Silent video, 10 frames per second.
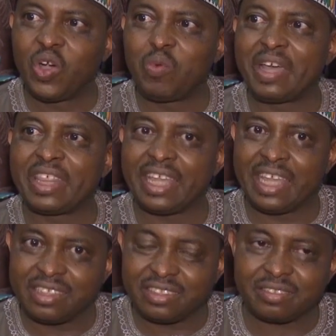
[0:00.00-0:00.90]
over the
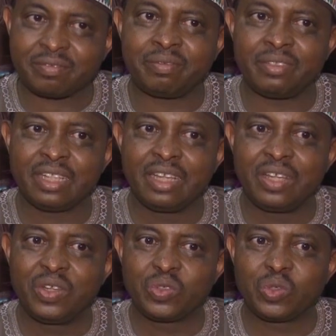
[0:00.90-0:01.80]
years,
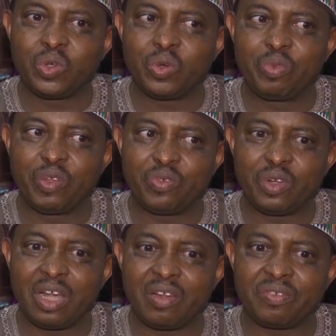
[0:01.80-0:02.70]
so
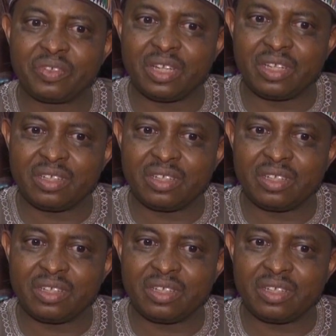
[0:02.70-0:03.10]
people have